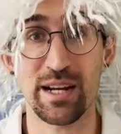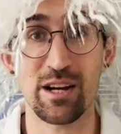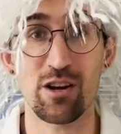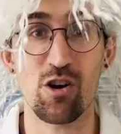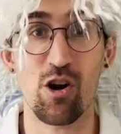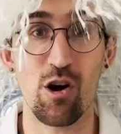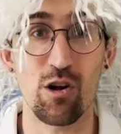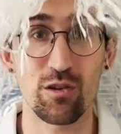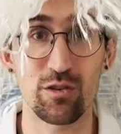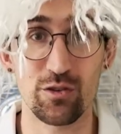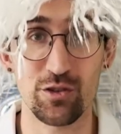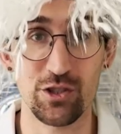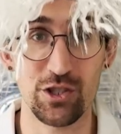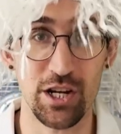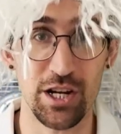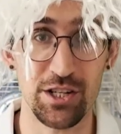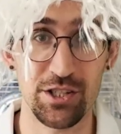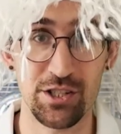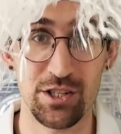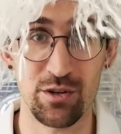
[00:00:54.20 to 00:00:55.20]

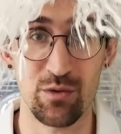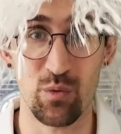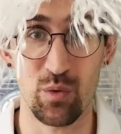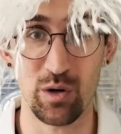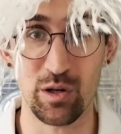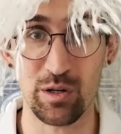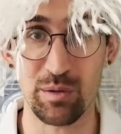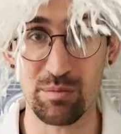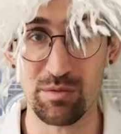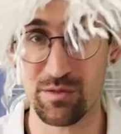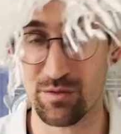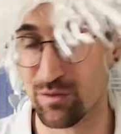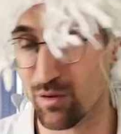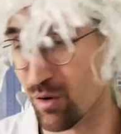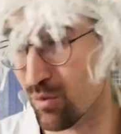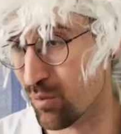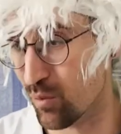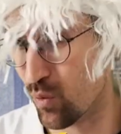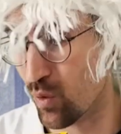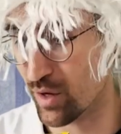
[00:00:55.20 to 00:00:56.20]
color-changing worms
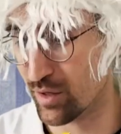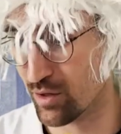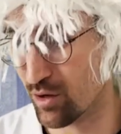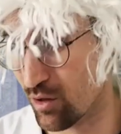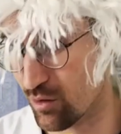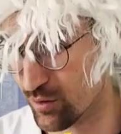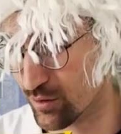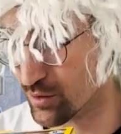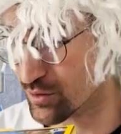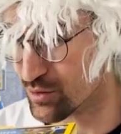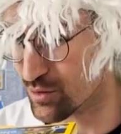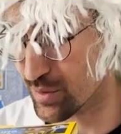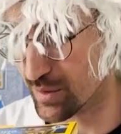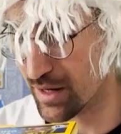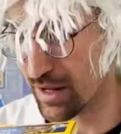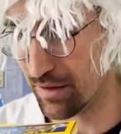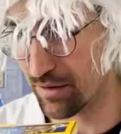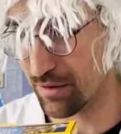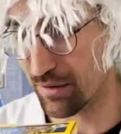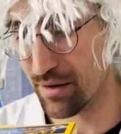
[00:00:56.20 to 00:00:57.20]
from one color to
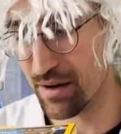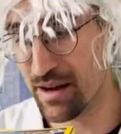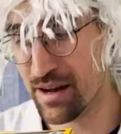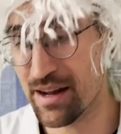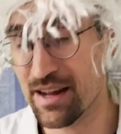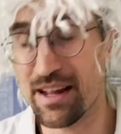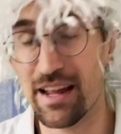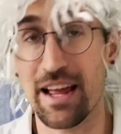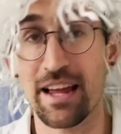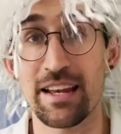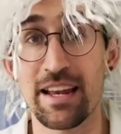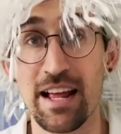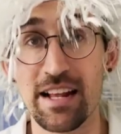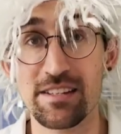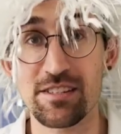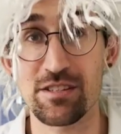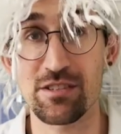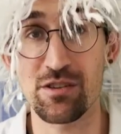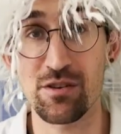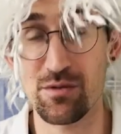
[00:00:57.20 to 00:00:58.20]
another. And
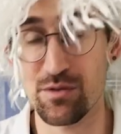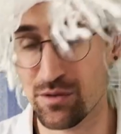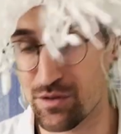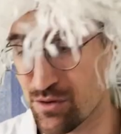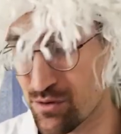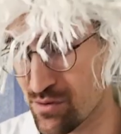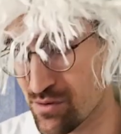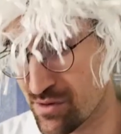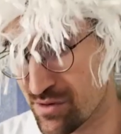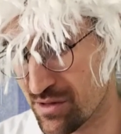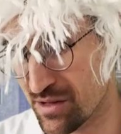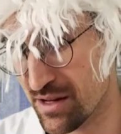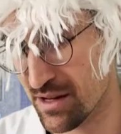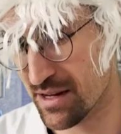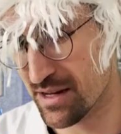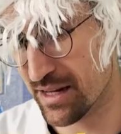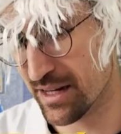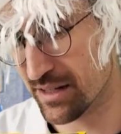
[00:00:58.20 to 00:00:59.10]
that's due to the kit